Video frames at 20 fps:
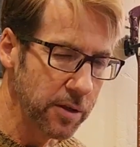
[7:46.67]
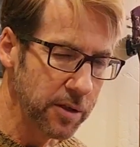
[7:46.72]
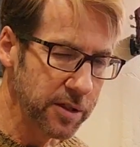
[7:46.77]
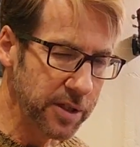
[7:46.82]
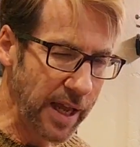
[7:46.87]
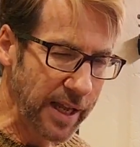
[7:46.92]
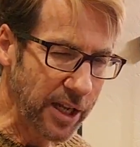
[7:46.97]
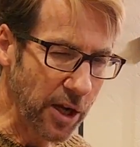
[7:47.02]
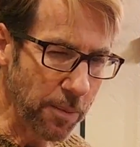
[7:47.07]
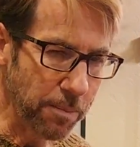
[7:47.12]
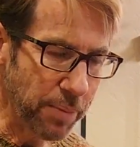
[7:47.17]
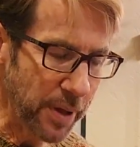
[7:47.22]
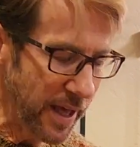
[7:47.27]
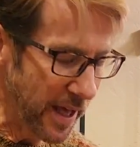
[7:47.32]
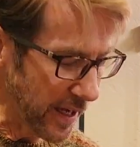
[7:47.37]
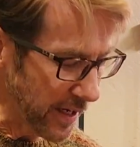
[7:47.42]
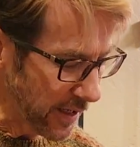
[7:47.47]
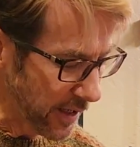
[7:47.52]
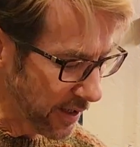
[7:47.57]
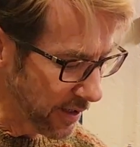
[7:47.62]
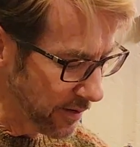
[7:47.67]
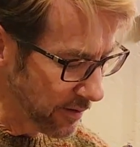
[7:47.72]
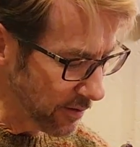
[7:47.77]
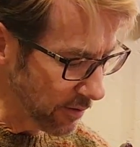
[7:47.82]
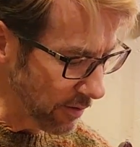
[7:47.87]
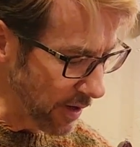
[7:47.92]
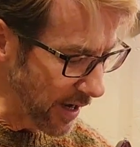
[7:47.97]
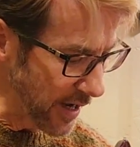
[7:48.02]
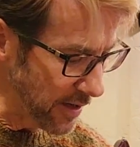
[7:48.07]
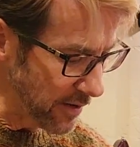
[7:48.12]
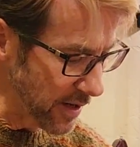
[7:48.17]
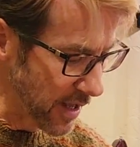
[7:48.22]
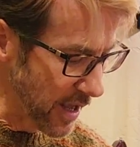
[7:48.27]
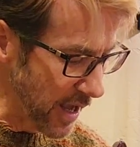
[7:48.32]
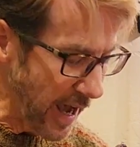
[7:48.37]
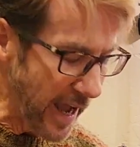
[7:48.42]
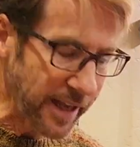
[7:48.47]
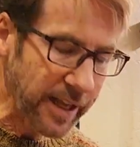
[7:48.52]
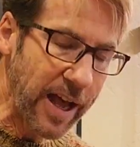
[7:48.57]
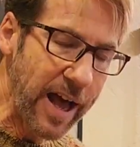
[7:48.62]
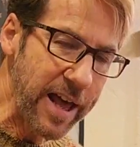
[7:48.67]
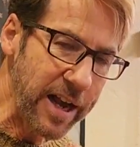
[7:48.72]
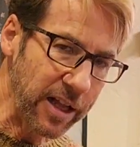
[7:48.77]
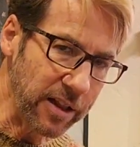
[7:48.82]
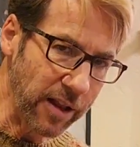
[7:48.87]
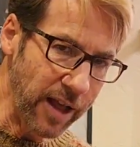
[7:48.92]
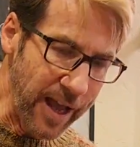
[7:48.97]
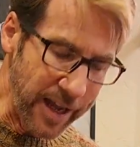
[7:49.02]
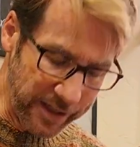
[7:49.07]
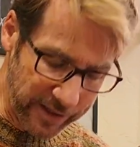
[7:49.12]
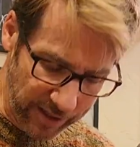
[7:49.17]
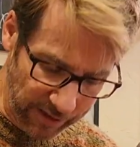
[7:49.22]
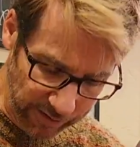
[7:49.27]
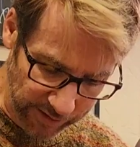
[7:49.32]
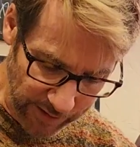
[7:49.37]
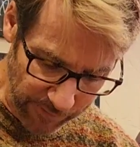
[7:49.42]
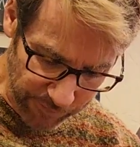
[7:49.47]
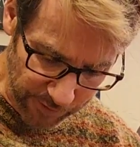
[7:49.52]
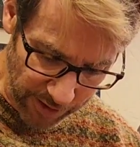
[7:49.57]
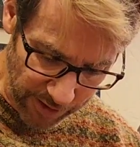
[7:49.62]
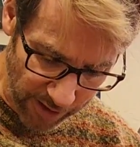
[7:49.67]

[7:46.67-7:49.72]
Take your pick, right? I kind of like to lift it